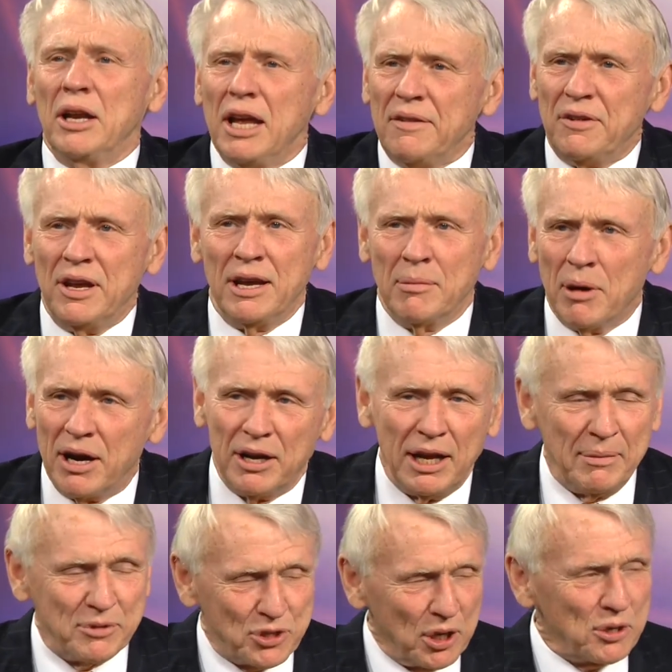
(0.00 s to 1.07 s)
Good evening. My
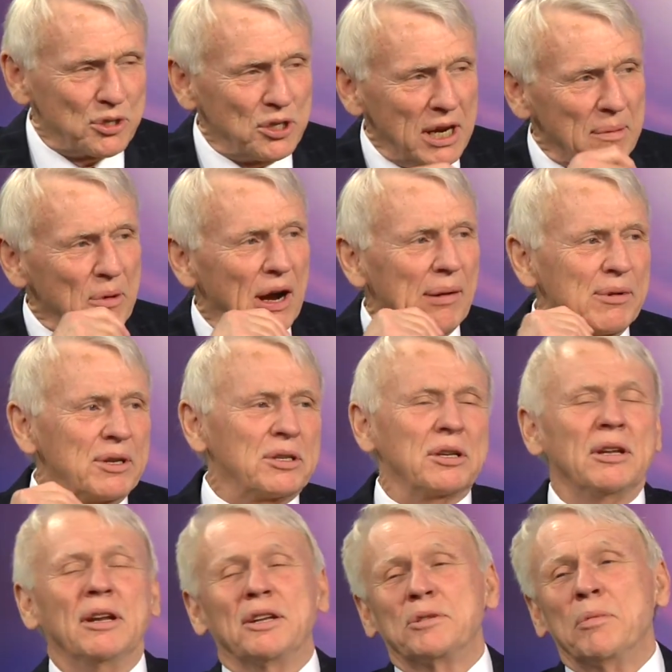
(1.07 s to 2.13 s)
name is Joe Sam
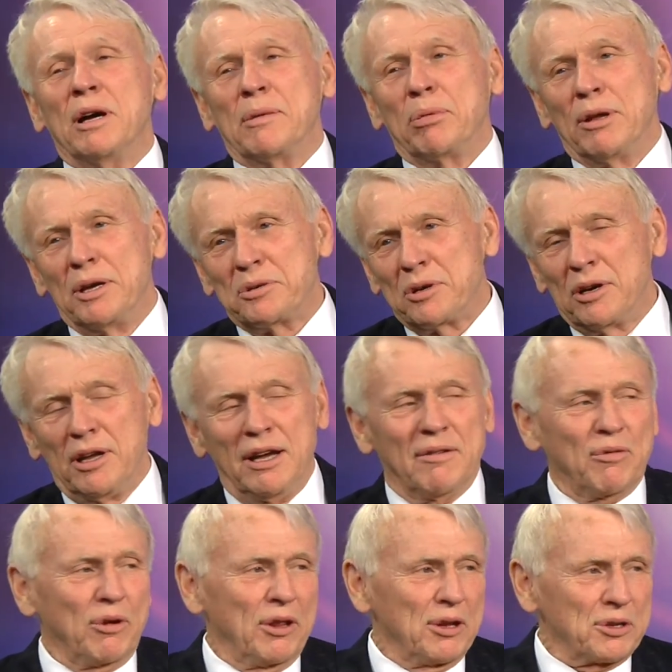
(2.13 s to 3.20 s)
Robinson. It's my pleasure to
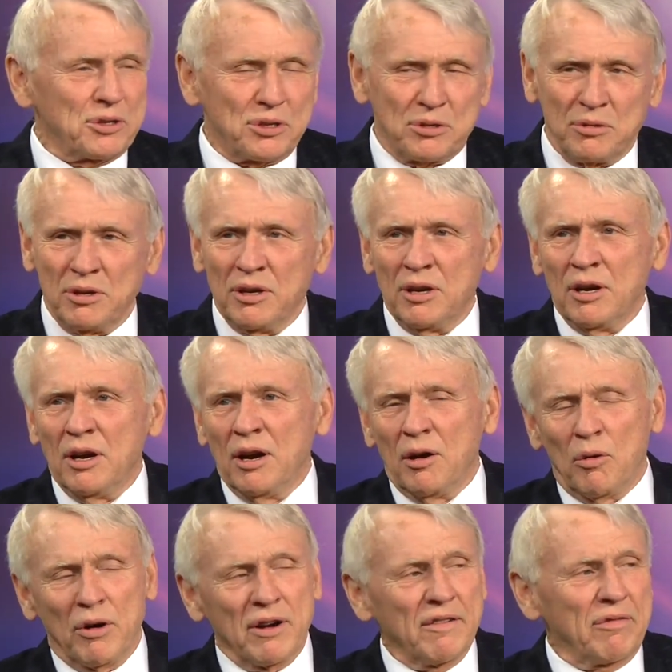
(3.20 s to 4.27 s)
have with us
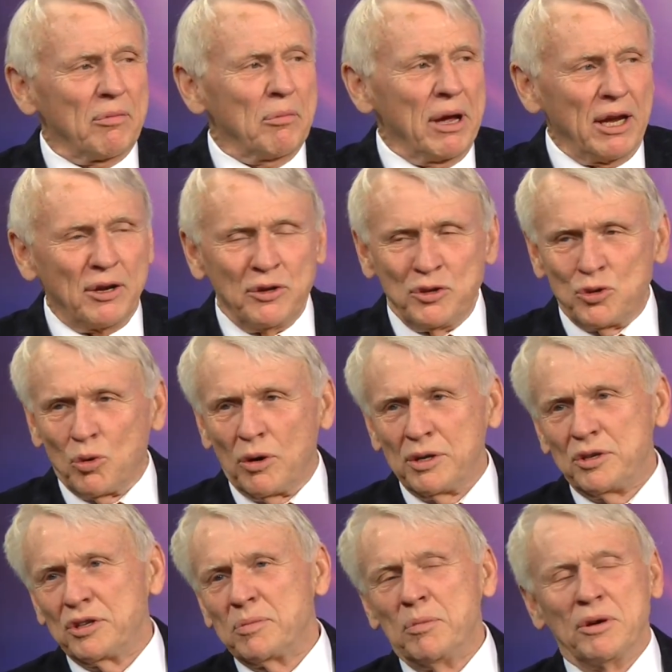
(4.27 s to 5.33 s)
one of Macon,
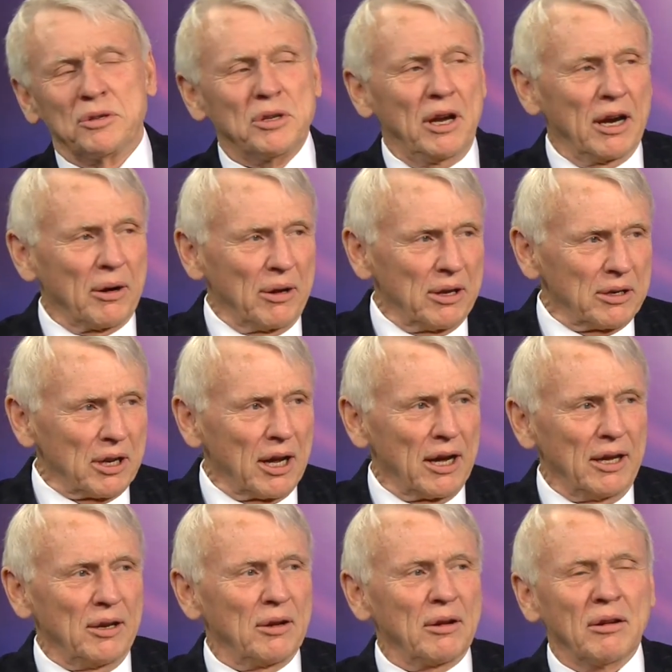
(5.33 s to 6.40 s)
Georgia's most
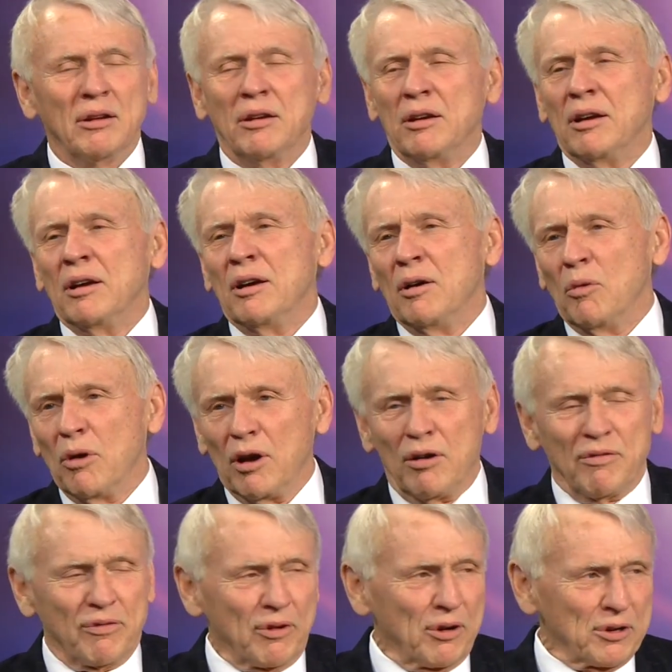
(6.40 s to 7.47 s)
erudite,
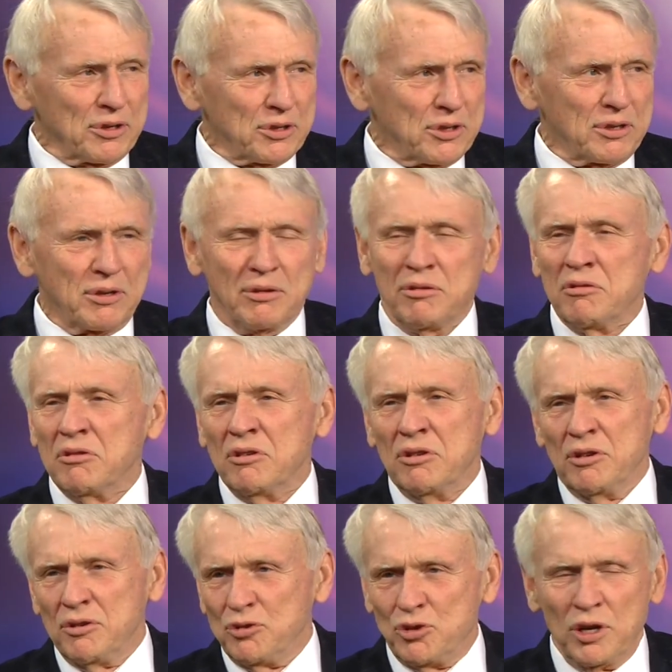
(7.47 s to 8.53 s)
well-versed,
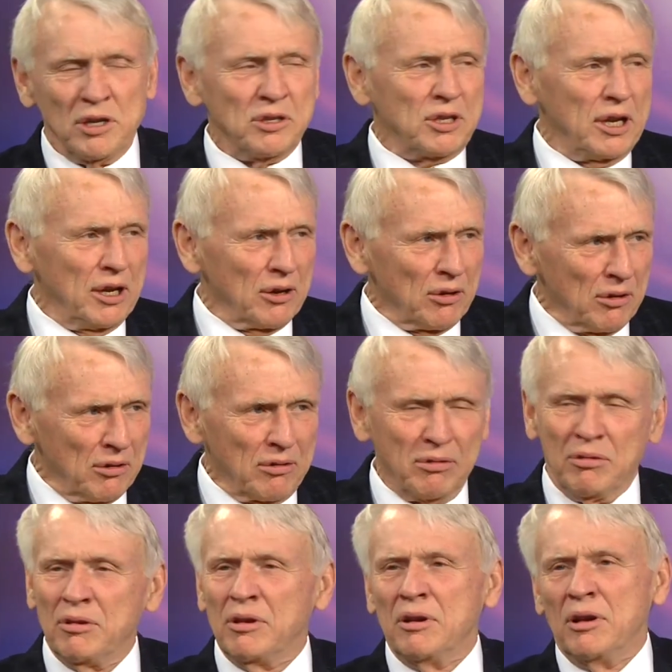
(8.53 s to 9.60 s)

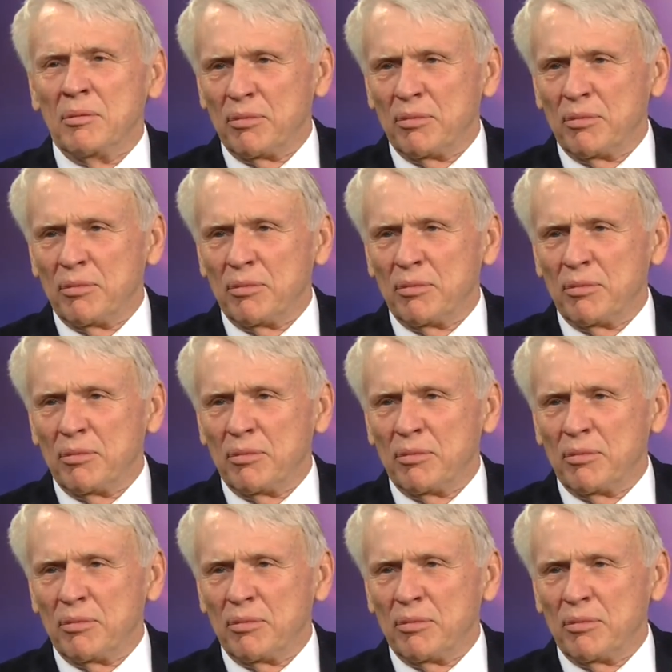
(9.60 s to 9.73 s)
genteel